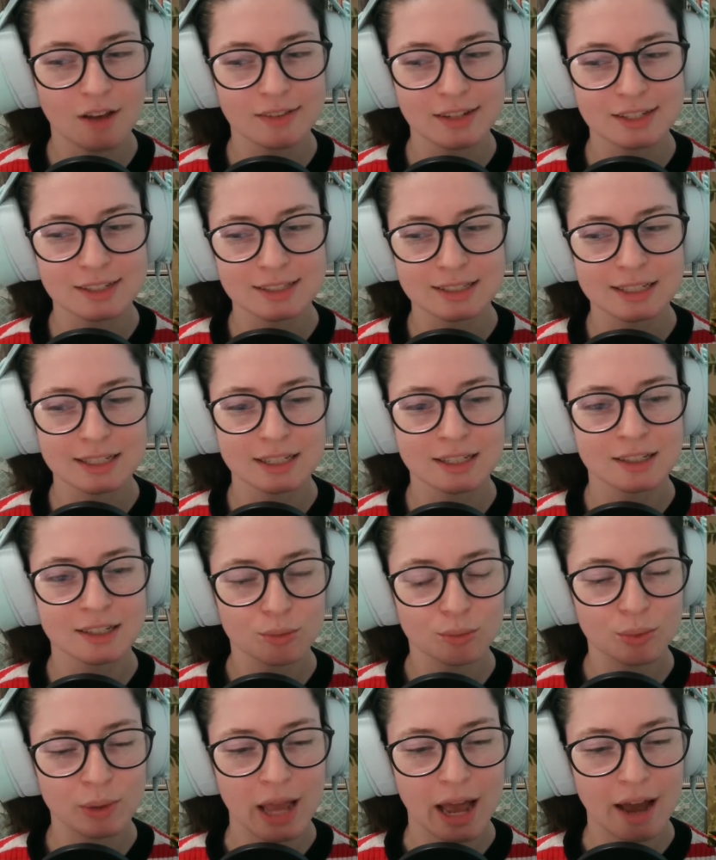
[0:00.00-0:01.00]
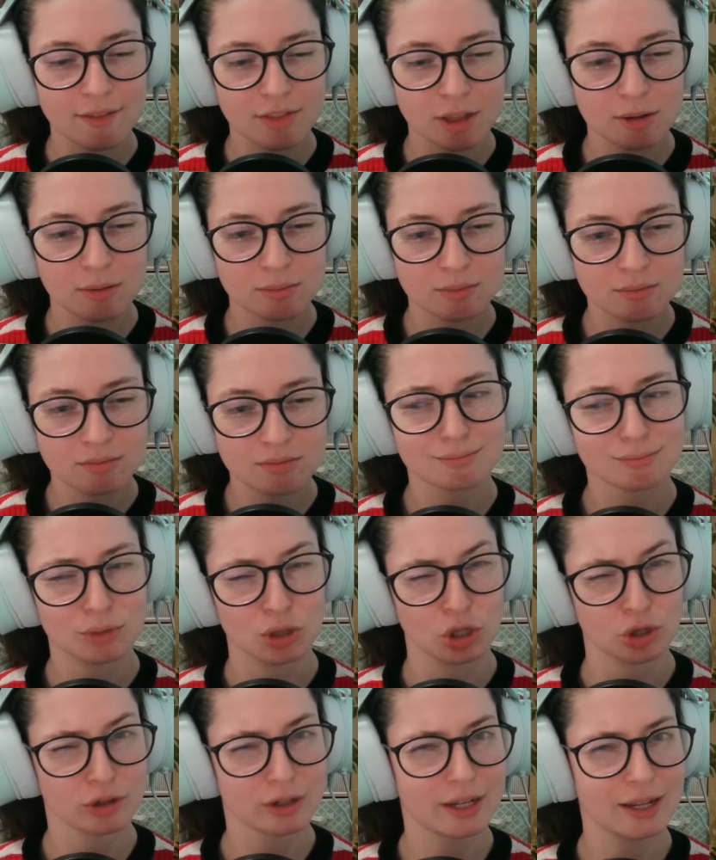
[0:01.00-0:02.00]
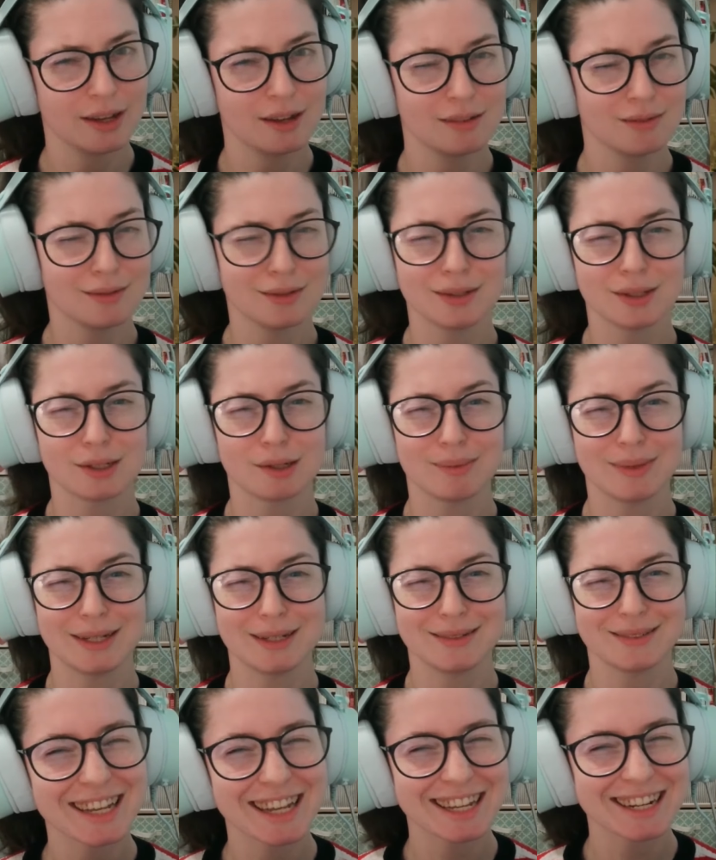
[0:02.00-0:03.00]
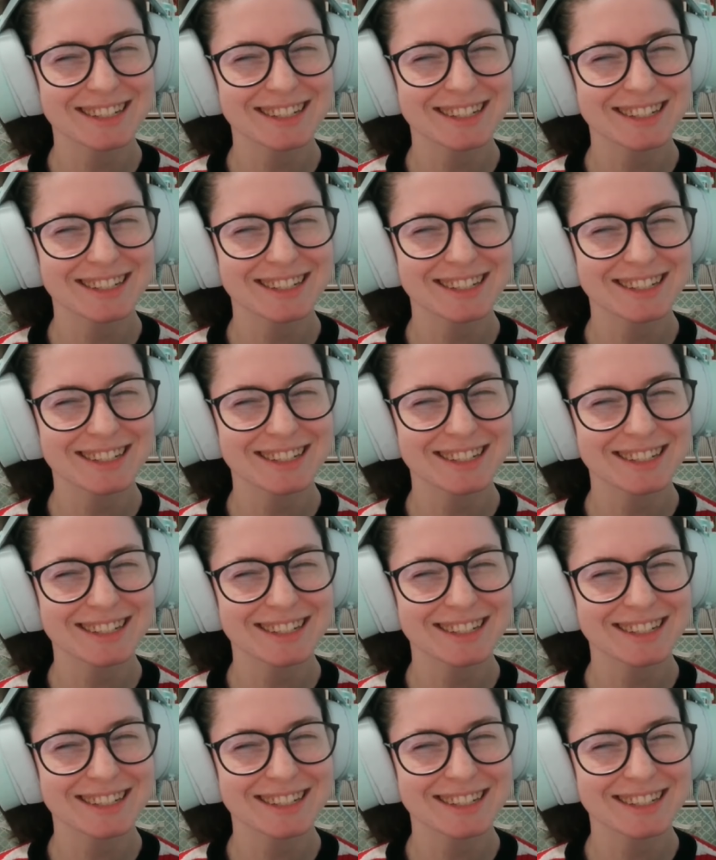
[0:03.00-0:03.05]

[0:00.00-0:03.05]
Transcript: obviously we have them lurking a little bit.